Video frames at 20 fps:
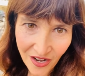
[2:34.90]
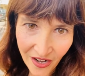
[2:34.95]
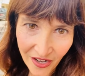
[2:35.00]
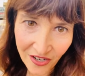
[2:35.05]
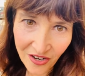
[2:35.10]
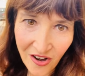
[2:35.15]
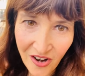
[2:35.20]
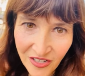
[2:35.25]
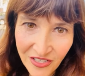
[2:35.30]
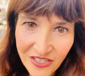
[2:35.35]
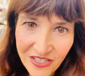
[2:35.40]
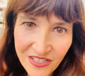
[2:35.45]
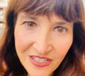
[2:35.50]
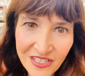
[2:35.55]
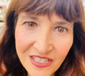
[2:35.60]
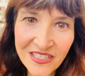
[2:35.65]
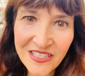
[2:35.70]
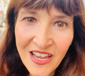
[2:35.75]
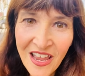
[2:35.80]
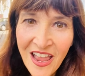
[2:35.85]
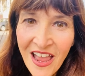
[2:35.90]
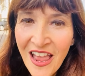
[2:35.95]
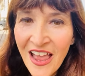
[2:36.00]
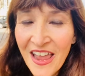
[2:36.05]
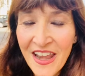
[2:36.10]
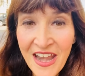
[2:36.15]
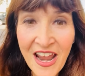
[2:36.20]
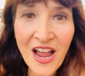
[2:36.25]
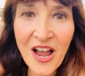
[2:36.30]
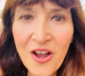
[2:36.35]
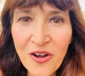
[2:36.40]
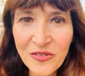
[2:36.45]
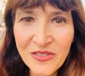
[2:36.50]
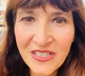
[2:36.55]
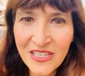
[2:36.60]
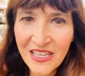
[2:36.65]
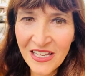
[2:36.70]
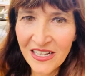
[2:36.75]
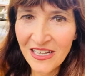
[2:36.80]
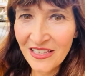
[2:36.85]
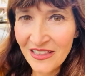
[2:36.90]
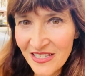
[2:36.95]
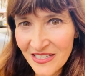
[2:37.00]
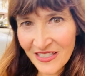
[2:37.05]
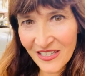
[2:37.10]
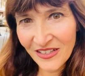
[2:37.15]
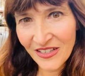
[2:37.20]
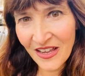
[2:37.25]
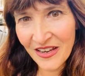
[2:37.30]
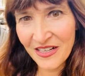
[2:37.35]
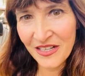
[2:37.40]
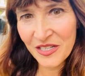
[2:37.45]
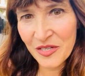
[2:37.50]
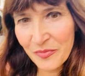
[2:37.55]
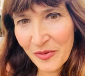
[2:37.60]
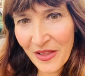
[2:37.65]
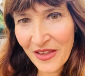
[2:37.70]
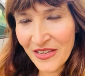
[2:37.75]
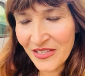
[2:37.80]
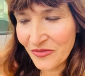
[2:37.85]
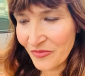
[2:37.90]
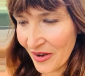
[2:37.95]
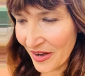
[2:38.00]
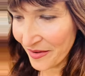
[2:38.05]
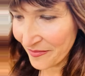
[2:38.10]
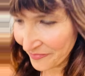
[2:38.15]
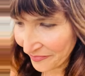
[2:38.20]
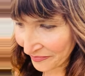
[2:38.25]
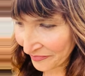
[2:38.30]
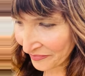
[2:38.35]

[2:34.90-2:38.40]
higher consciousness and how to get in this enlightened place, right?